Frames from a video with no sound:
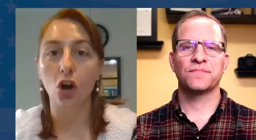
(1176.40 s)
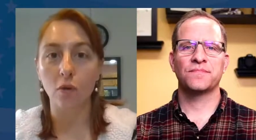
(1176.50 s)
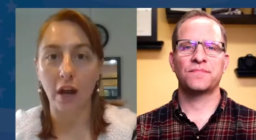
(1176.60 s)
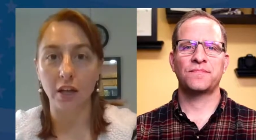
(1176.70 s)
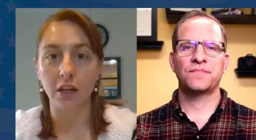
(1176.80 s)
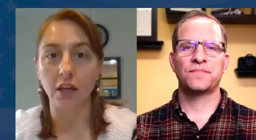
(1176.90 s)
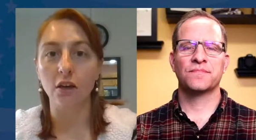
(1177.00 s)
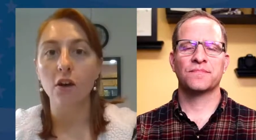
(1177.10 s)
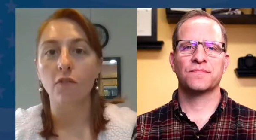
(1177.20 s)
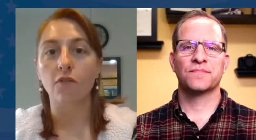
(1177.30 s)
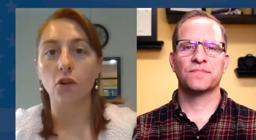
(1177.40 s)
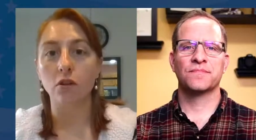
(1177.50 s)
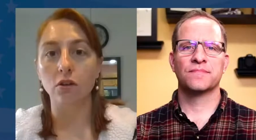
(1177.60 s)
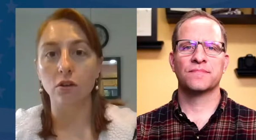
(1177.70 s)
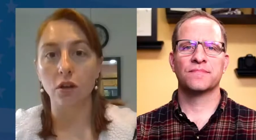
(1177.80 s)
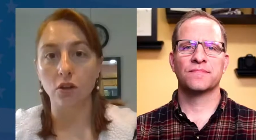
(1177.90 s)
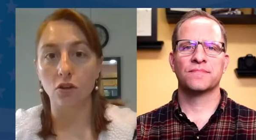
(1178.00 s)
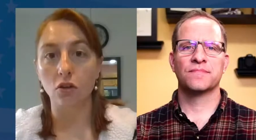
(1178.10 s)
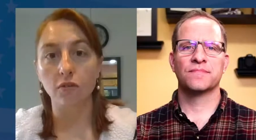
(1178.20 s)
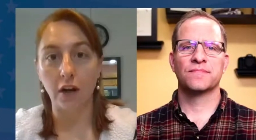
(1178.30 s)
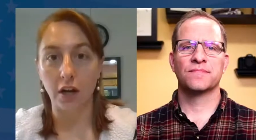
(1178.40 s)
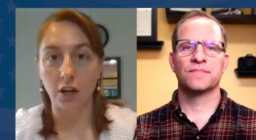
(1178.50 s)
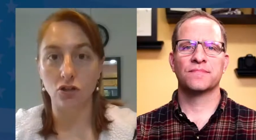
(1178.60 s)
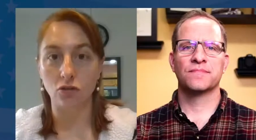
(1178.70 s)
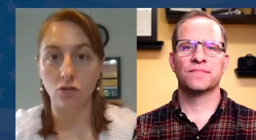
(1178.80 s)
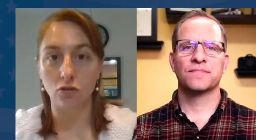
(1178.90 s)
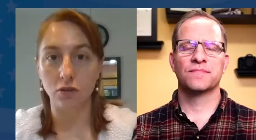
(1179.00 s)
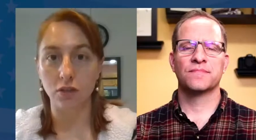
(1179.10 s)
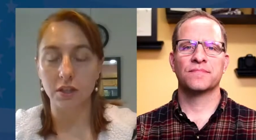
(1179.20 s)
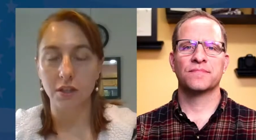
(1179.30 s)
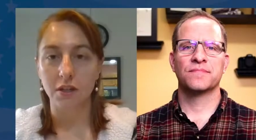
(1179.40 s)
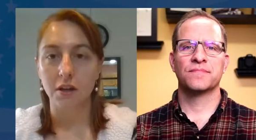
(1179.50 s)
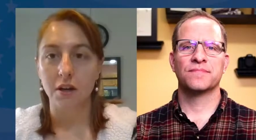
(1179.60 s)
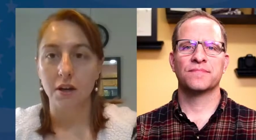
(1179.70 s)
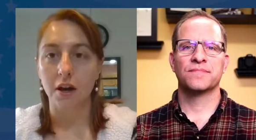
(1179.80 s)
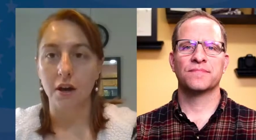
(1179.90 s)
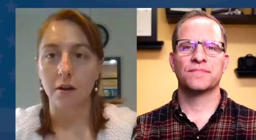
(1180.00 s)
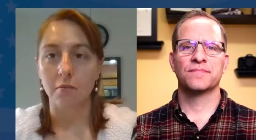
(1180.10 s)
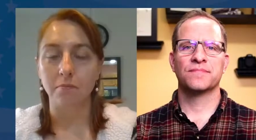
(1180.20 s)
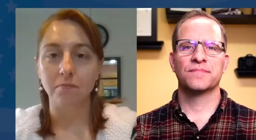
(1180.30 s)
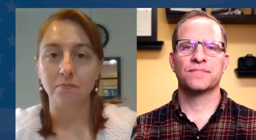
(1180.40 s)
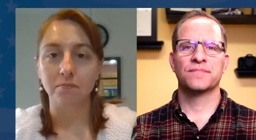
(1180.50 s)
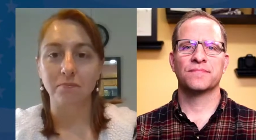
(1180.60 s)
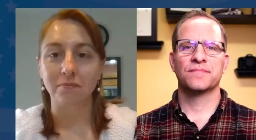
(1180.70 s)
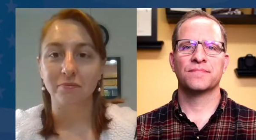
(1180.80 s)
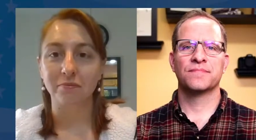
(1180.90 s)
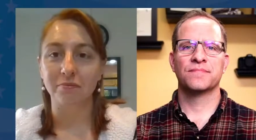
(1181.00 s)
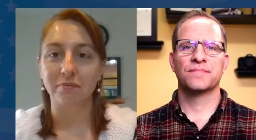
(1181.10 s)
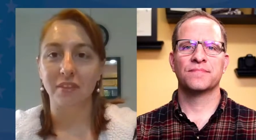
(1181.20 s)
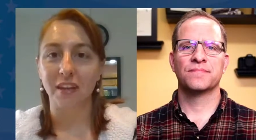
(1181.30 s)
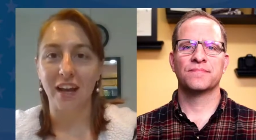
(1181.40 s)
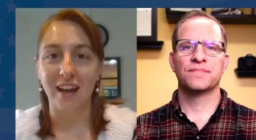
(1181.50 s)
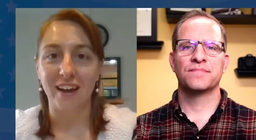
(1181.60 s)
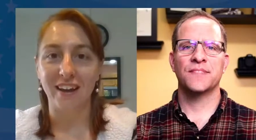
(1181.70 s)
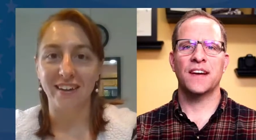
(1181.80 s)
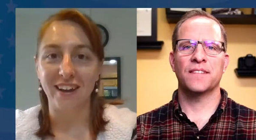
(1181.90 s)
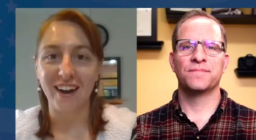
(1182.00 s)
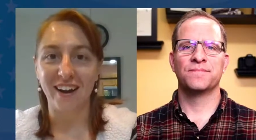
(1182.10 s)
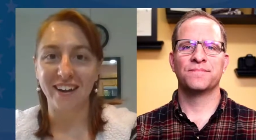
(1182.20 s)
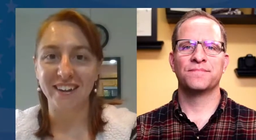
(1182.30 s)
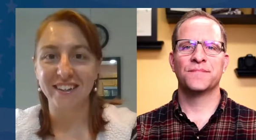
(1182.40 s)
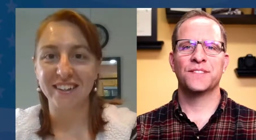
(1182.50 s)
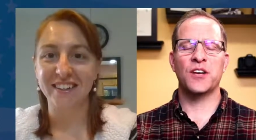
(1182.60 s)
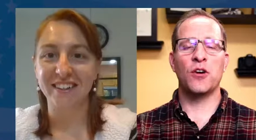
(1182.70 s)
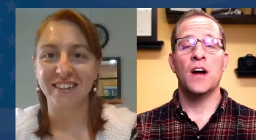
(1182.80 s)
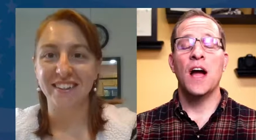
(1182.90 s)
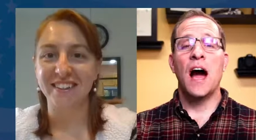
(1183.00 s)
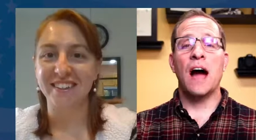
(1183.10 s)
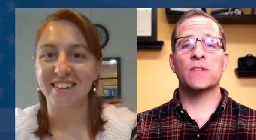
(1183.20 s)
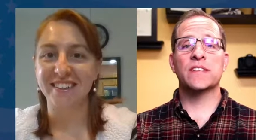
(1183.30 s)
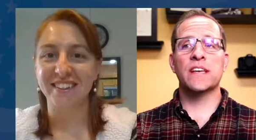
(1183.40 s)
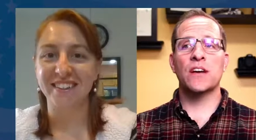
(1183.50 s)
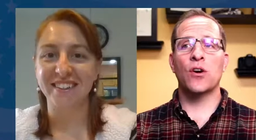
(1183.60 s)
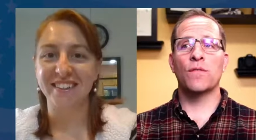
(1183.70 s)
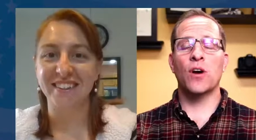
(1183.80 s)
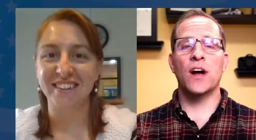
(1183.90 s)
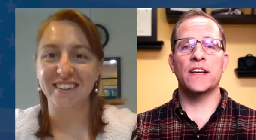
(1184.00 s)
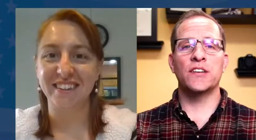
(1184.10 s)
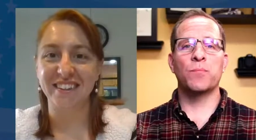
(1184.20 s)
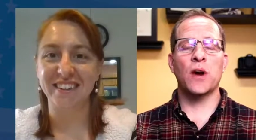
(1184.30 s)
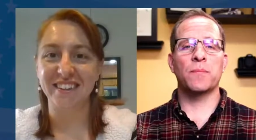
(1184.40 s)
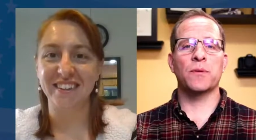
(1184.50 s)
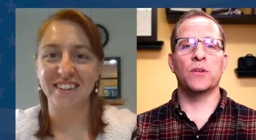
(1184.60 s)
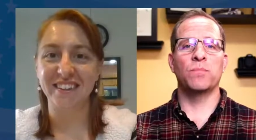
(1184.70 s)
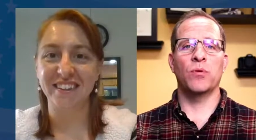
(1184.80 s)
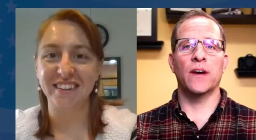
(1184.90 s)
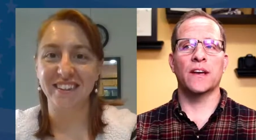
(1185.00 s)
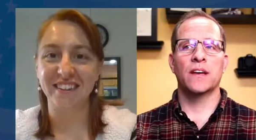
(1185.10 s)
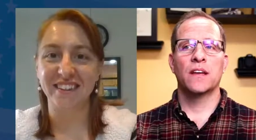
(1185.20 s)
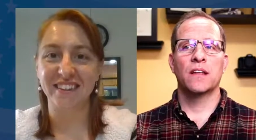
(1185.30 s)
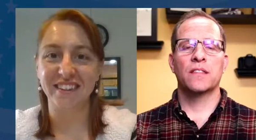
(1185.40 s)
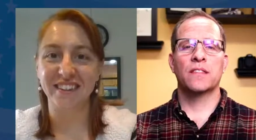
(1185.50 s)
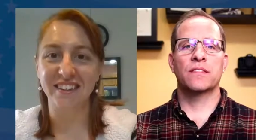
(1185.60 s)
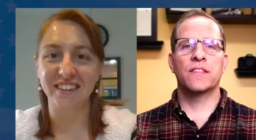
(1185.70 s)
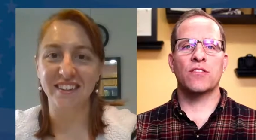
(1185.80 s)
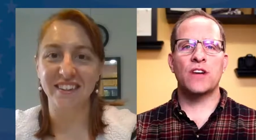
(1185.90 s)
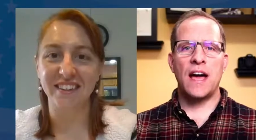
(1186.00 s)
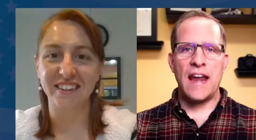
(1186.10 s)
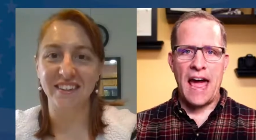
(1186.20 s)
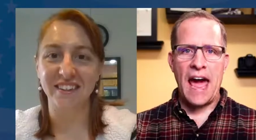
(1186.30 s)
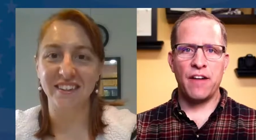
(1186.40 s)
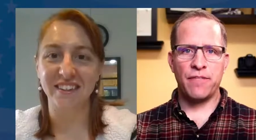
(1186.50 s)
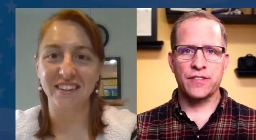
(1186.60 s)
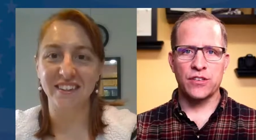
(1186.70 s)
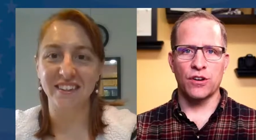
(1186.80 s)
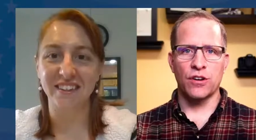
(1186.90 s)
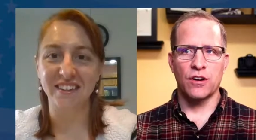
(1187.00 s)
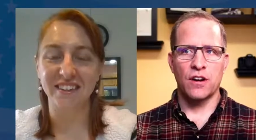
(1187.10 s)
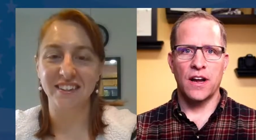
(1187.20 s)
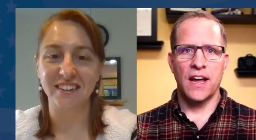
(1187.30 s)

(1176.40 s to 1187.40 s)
Speaker 1: correctly for your financial goals. Um, and yeah.
Speaker 2: yeah. So I would say overall, and you brought up a good point. They're not after